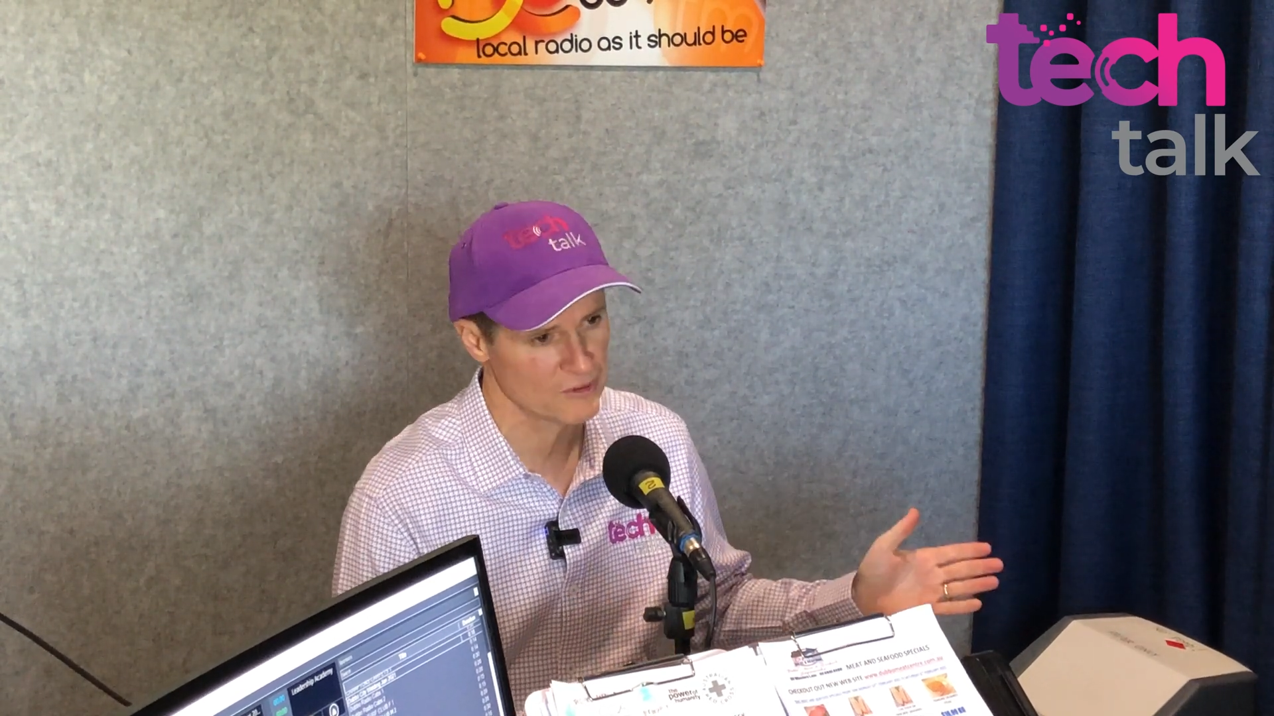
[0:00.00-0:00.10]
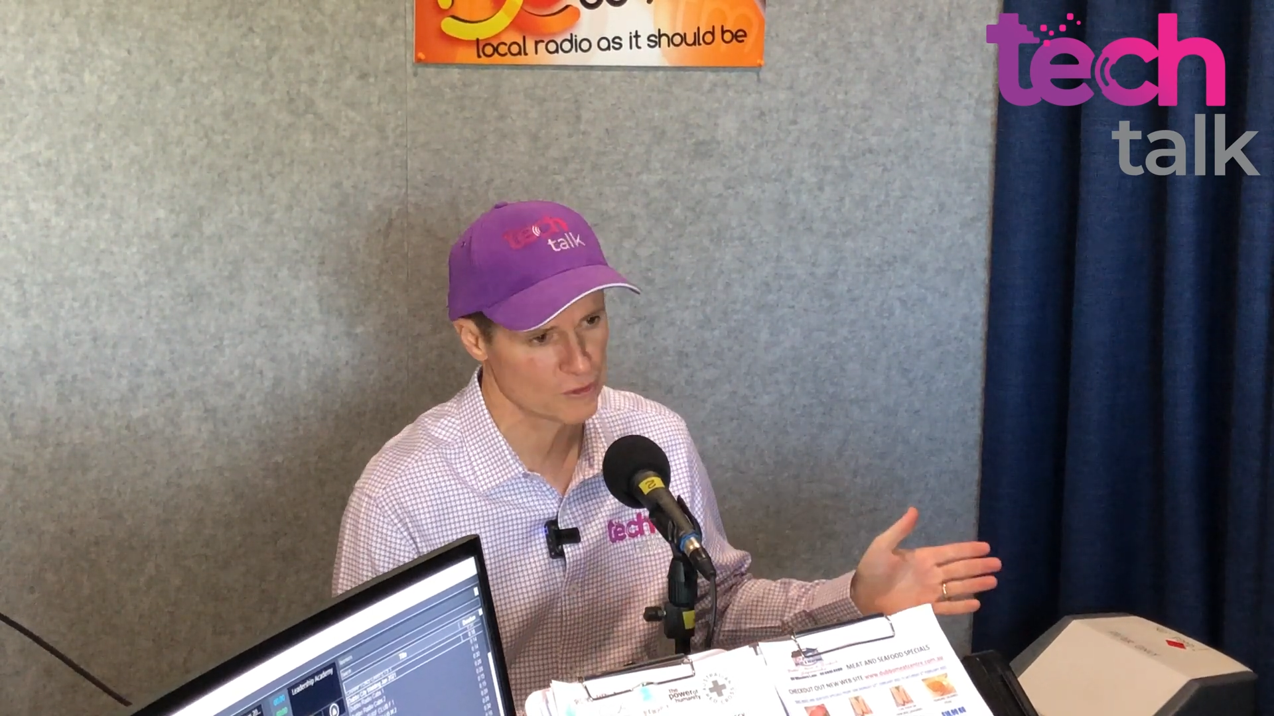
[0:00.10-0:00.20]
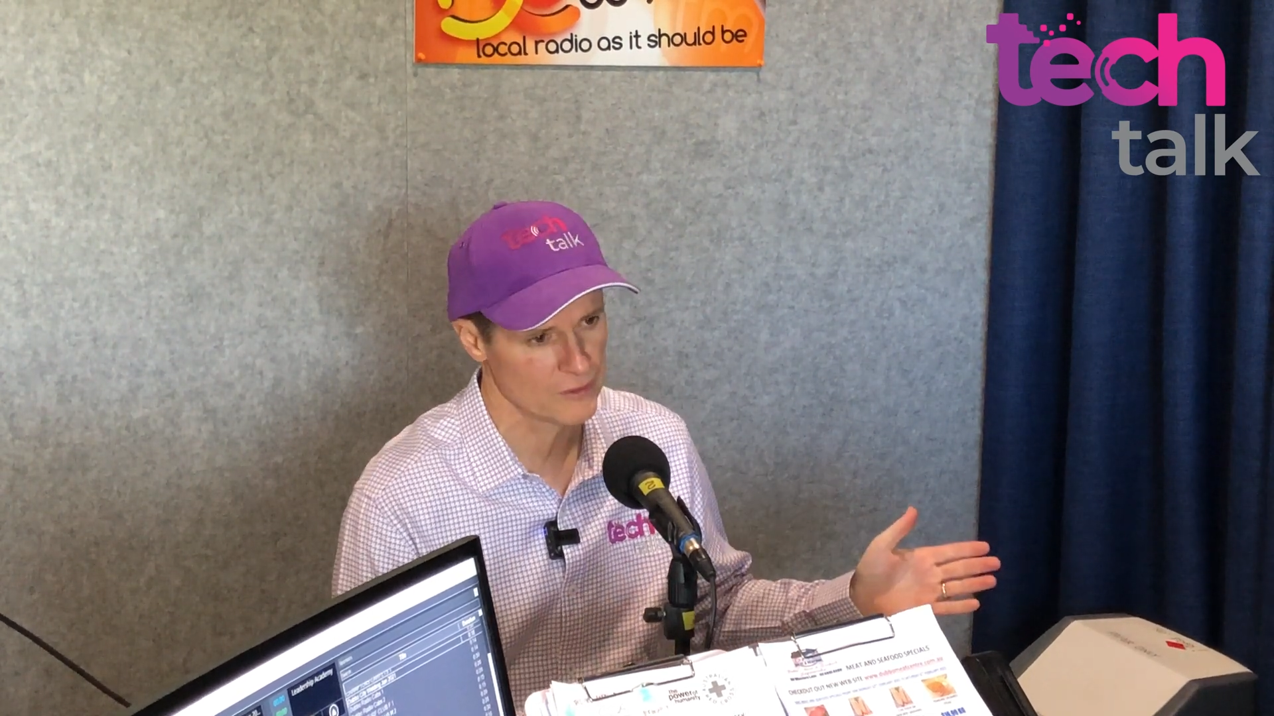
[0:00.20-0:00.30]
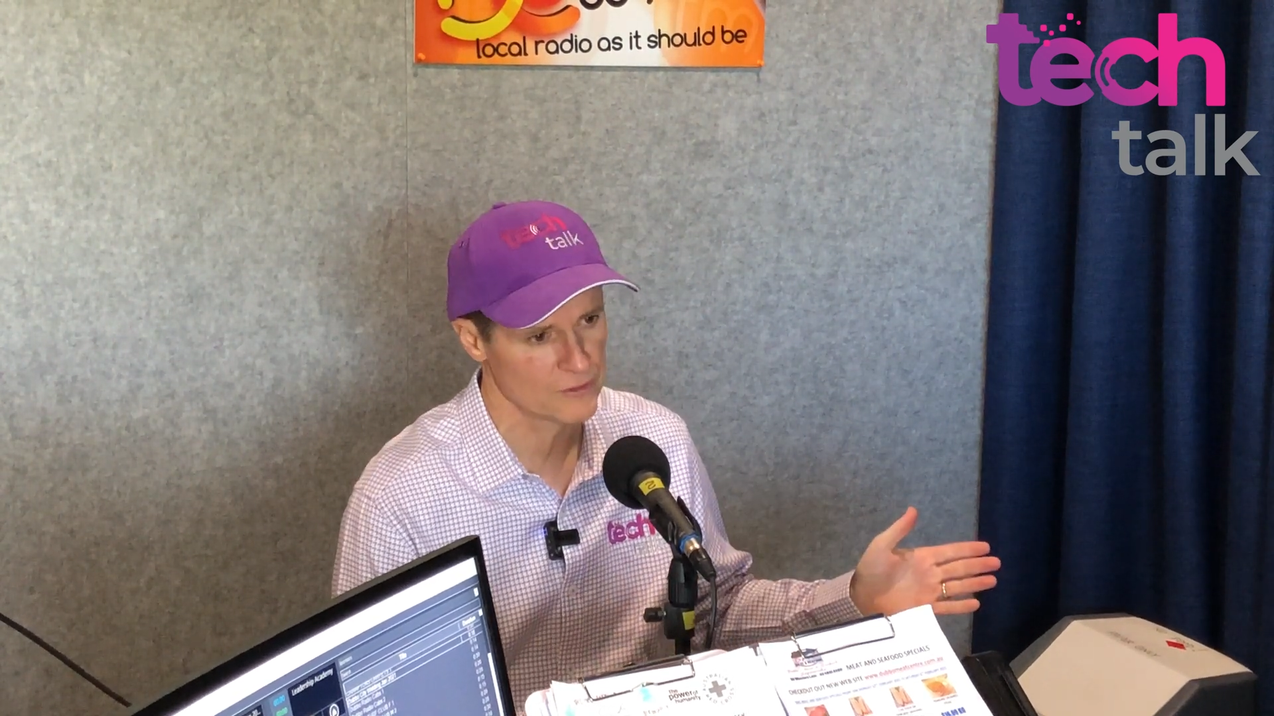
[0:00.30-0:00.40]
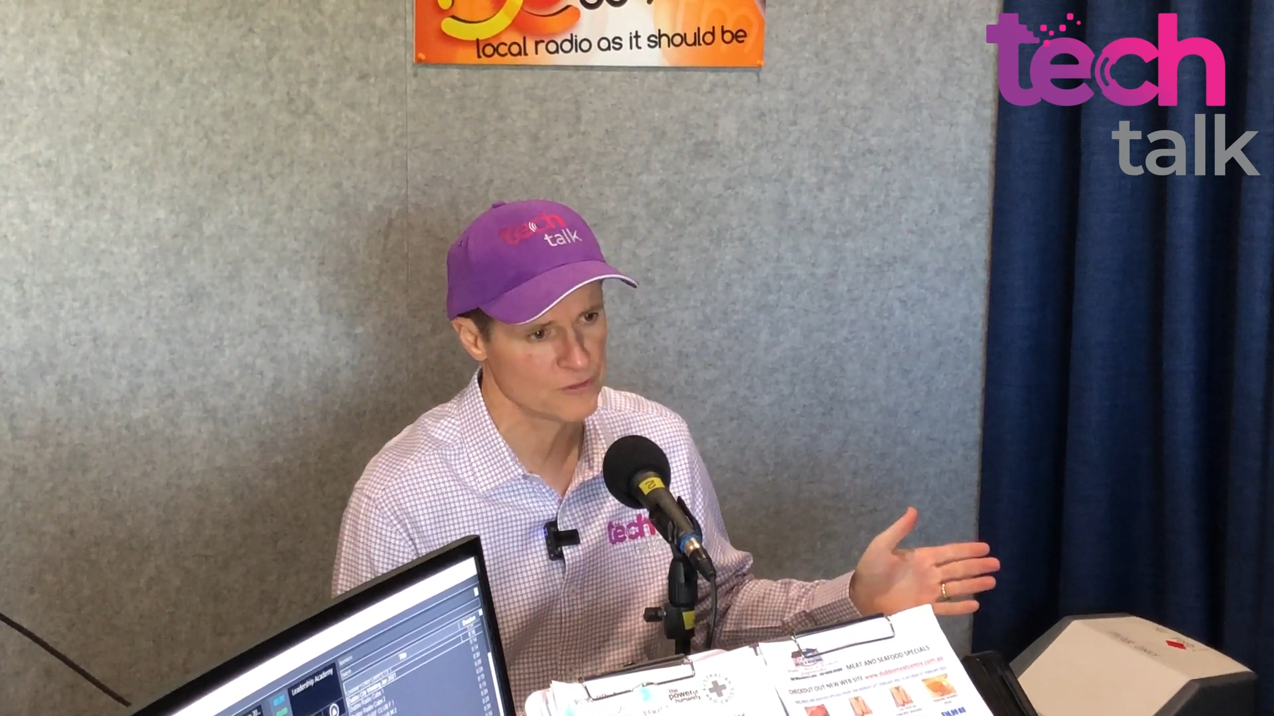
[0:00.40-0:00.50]

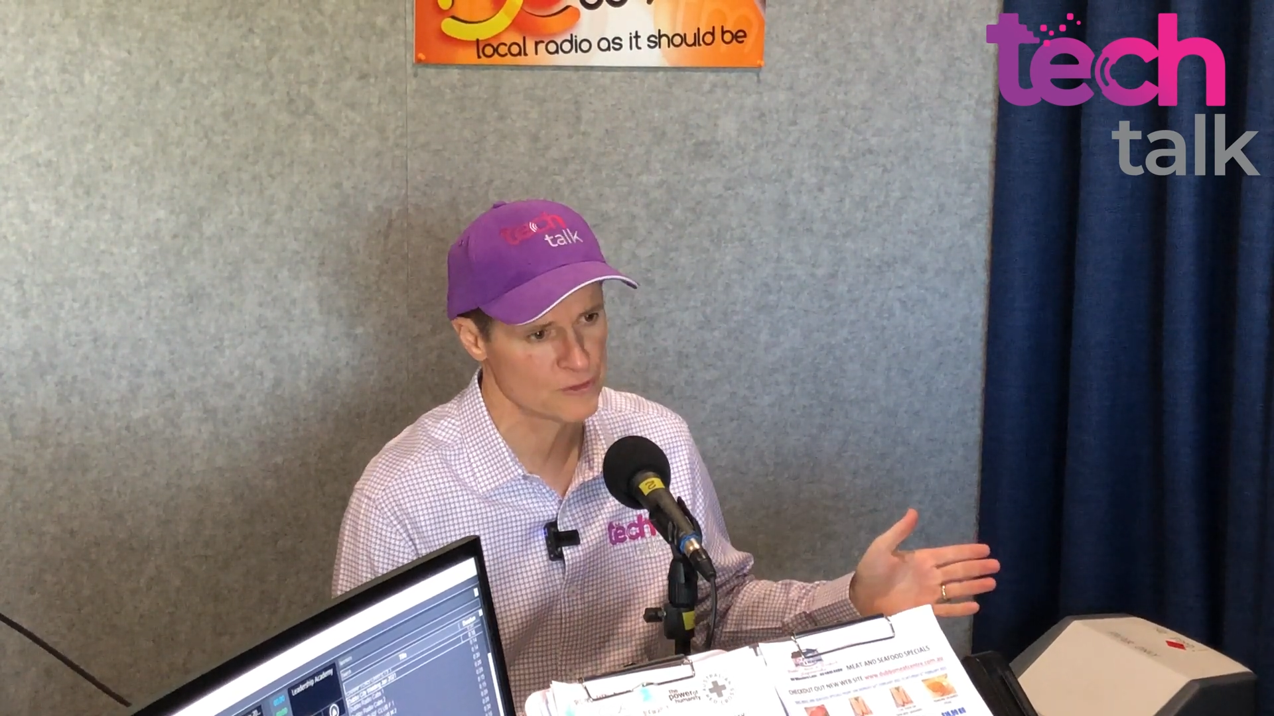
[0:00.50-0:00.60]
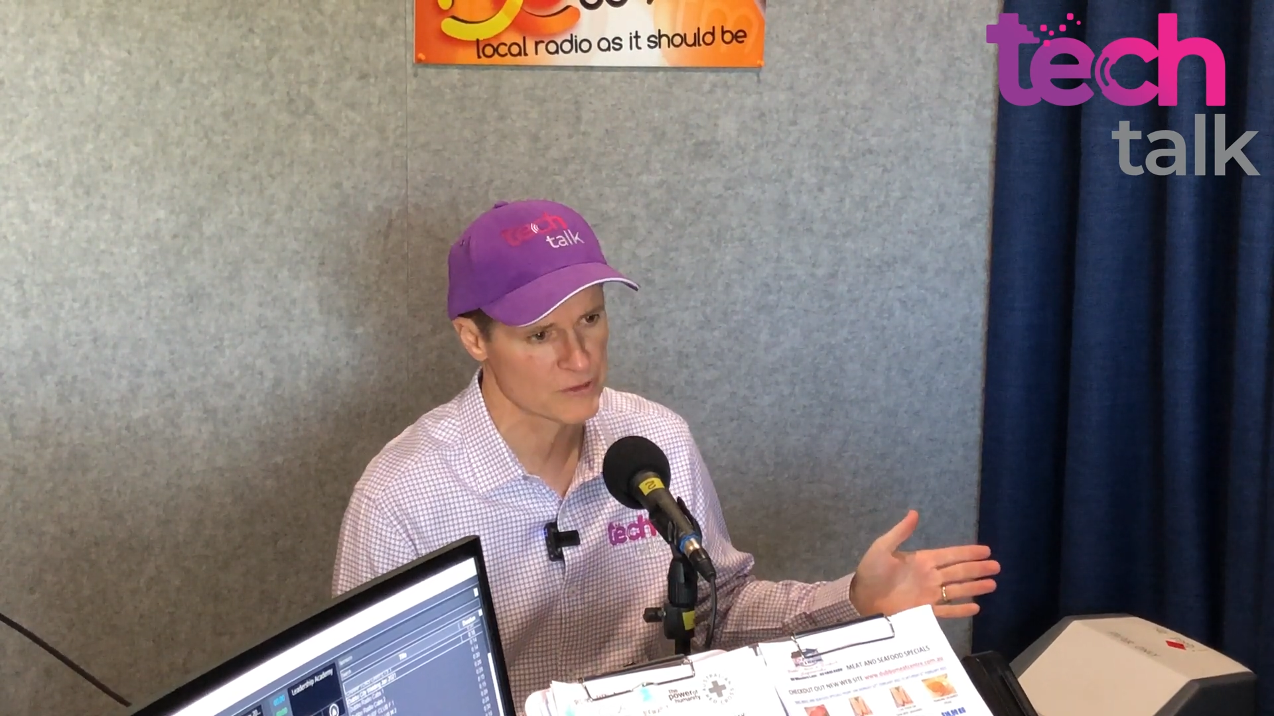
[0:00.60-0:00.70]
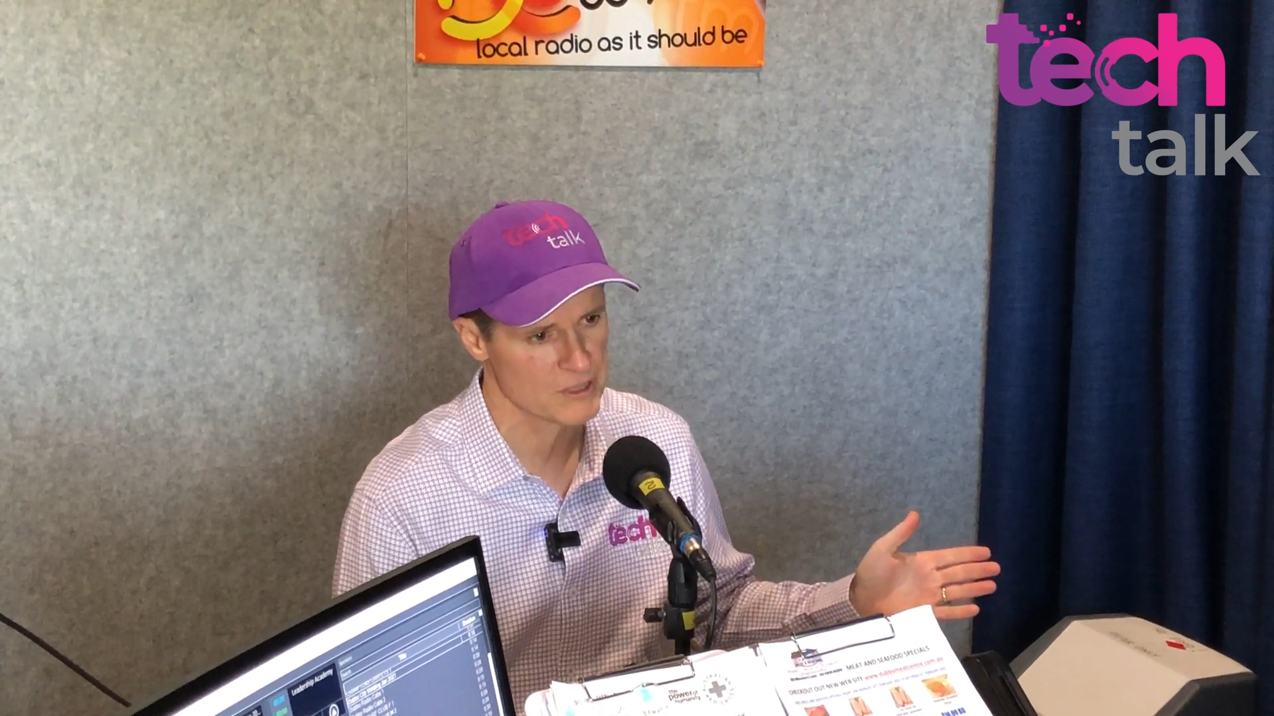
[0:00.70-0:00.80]
services during